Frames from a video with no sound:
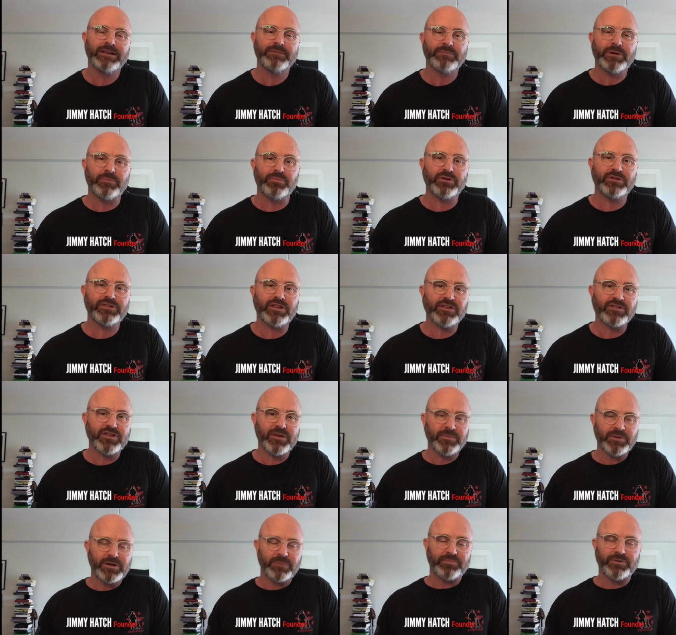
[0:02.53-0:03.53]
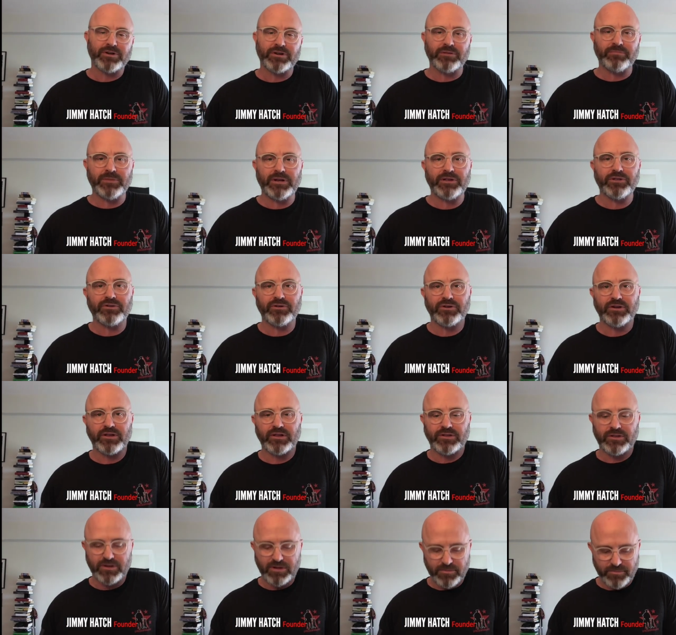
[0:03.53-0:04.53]
My birthday's coming up here, May
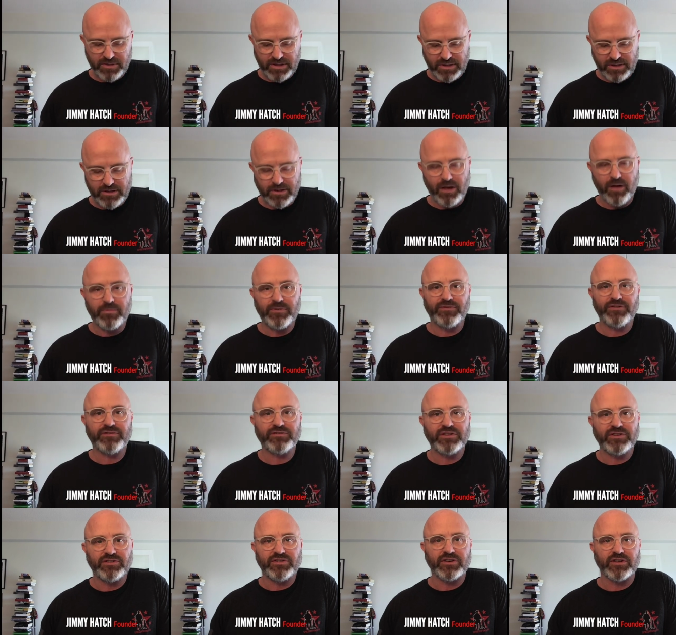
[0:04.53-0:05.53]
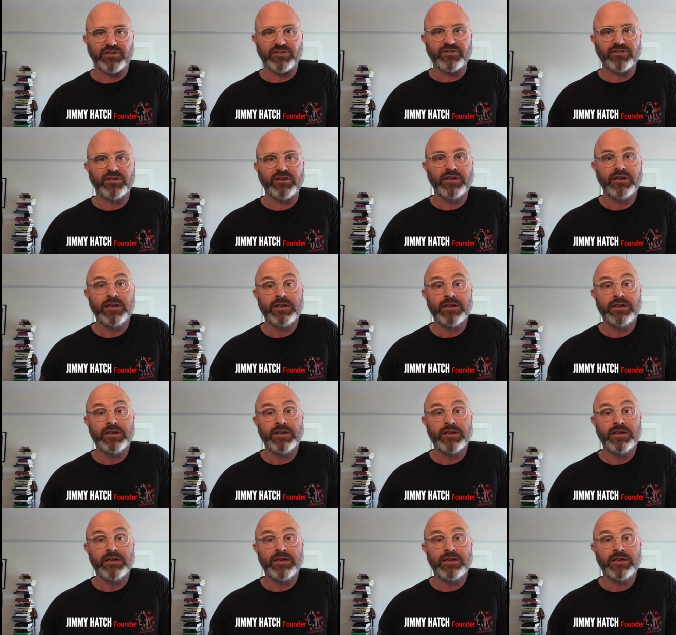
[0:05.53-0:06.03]
30th, and I'll be I'll be 56.